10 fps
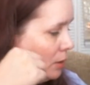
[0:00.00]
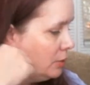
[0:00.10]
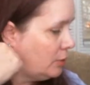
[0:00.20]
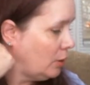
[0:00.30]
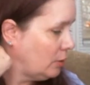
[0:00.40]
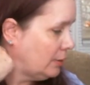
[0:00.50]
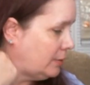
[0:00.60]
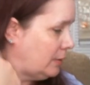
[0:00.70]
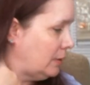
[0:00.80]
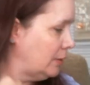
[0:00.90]
So let's
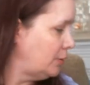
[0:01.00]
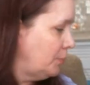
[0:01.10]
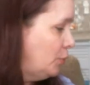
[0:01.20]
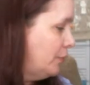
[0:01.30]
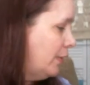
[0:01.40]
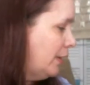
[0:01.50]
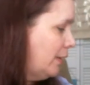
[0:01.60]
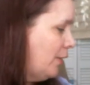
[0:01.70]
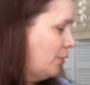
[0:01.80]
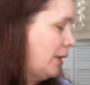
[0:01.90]
see, let's move on.
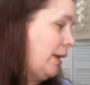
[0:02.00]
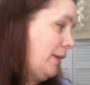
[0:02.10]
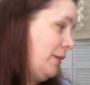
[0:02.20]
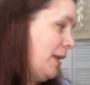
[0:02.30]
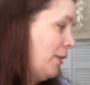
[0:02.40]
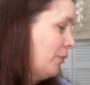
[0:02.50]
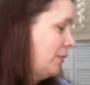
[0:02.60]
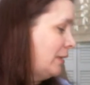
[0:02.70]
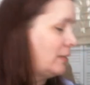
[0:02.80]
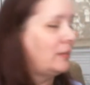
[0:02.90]
Okay, now
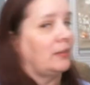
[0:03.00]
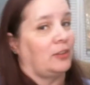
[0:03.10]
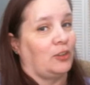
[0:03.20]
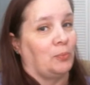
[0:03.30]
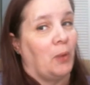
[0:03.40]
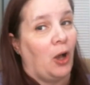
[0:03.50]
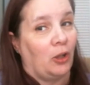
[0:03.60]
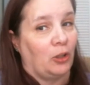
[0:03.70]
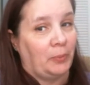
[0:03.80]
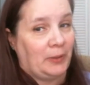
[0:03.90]
this is a
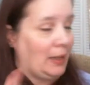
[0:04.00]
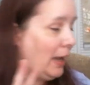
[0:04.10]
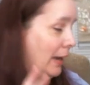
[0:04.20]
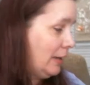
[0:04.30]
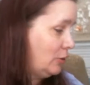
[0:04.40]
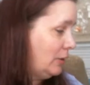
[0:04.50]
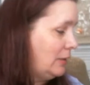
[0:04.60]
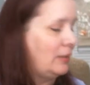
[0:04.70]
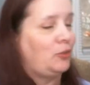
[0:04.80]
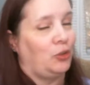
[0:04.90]
small oopsie. I actually
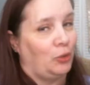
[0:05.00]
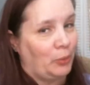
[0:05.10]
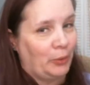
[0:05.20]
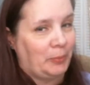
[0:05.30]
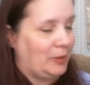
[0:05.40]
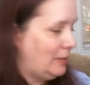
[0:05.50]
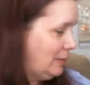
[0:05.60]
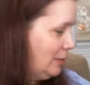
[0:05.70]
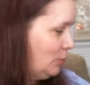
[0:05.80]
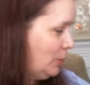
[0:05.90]
did two oopsies
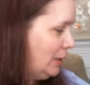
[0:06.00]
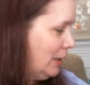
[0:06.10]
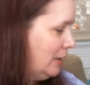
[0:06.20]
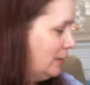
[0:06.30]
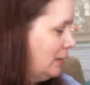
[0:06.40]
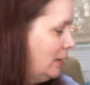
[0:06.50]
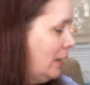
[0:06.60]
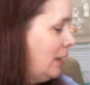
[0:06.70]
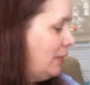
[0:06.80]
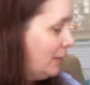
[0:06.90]
this weekend.
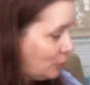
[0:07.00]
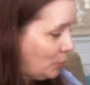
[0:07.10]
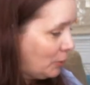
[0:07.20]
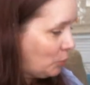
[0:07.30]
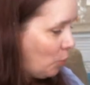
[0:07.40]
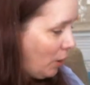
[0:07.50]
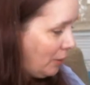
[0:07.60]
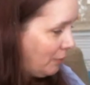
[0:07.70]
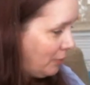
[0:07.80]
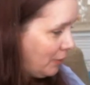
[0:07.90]
This was one
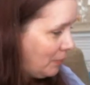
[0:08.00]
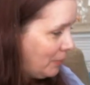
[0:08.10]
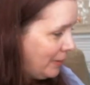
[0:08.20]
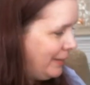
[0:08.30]
of them.